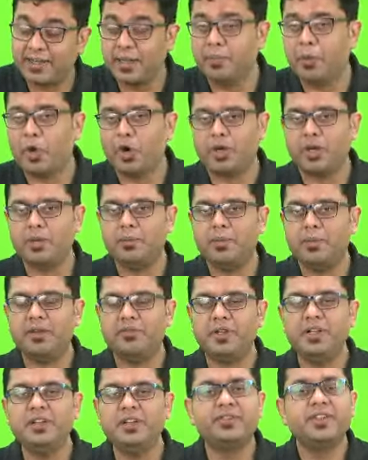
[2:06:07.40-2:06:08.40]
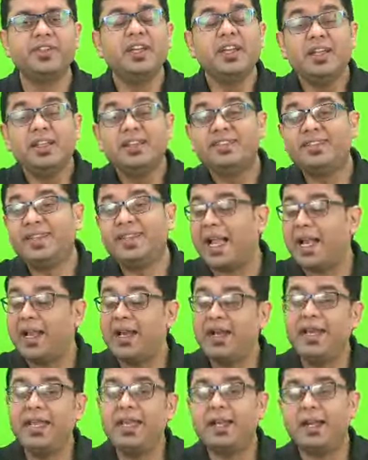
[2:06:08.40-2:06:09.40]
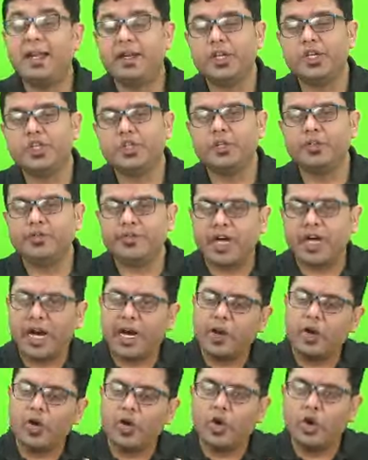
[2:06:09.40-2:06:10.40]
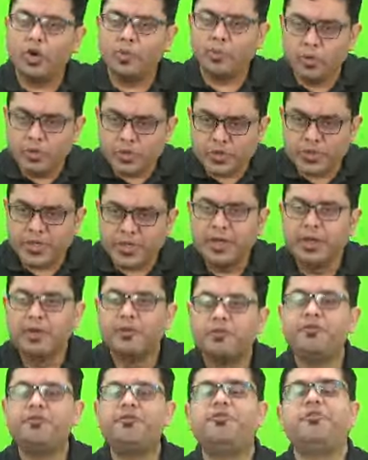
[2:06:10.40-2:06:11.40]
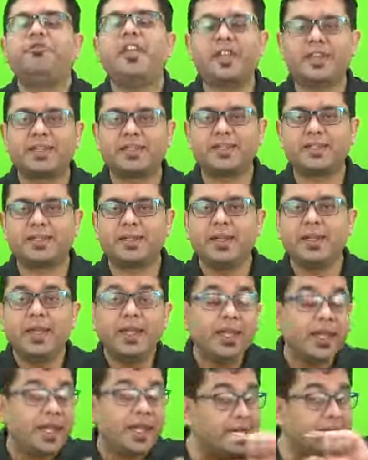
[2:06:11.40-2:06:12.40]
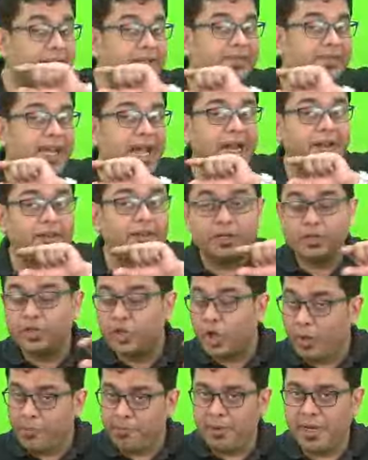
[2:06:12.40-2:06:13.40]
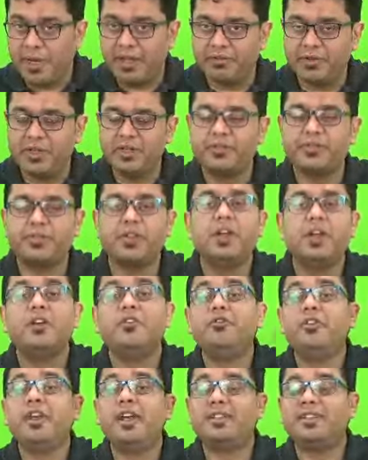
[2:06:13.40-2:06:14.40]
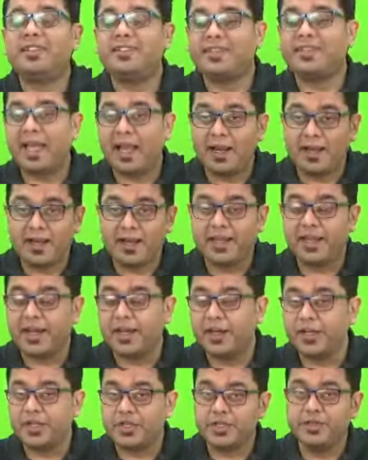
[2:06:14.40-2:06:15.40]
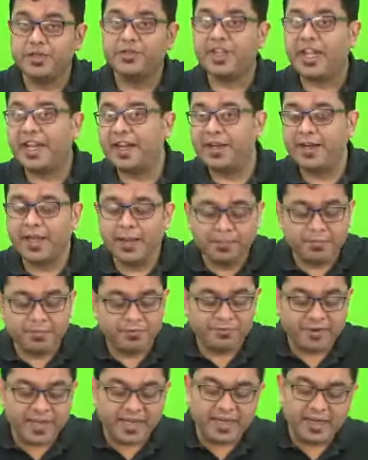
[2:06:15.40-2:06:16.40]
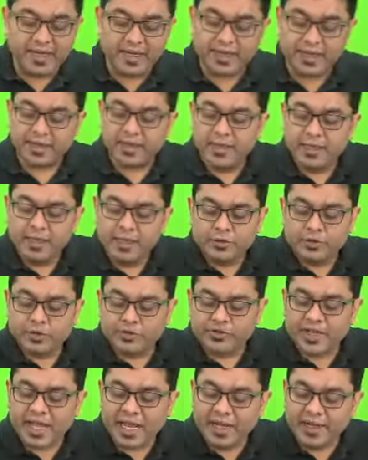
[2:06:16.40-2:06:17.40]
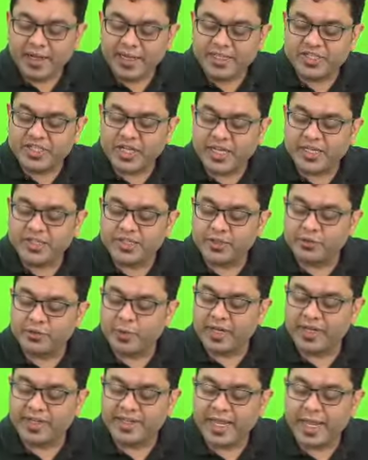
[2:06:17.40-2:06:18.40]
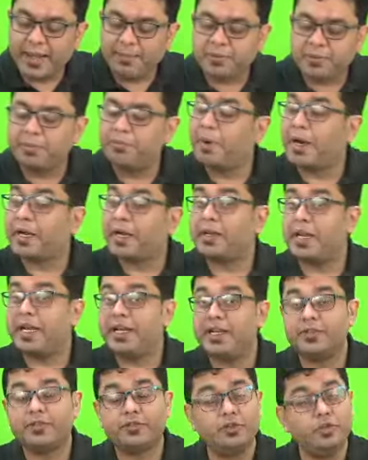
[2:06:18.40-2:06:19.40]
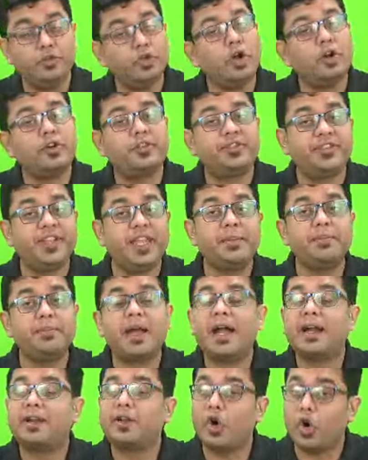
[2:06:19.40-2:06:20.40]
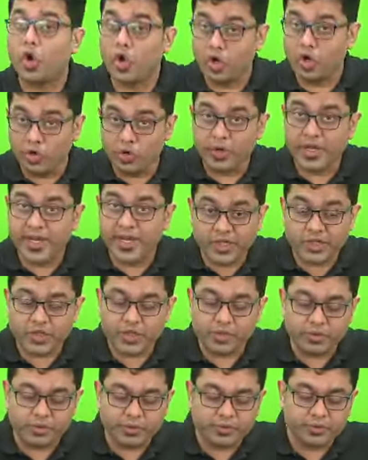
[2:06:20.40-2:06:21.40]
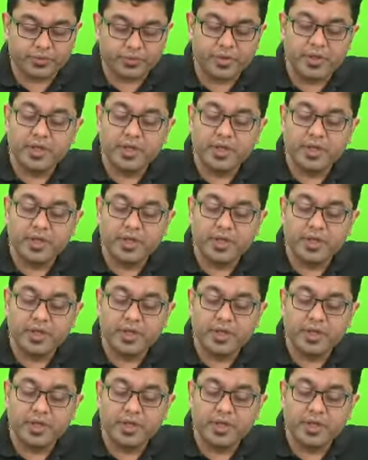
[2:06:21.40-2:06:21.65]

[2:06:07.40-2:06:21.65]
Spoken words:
bottom levels, salinity conditions are almost fixed. It is at the top levels where the salinity conditions end up varying. So salinity changes with depth, but it is not same at all locations.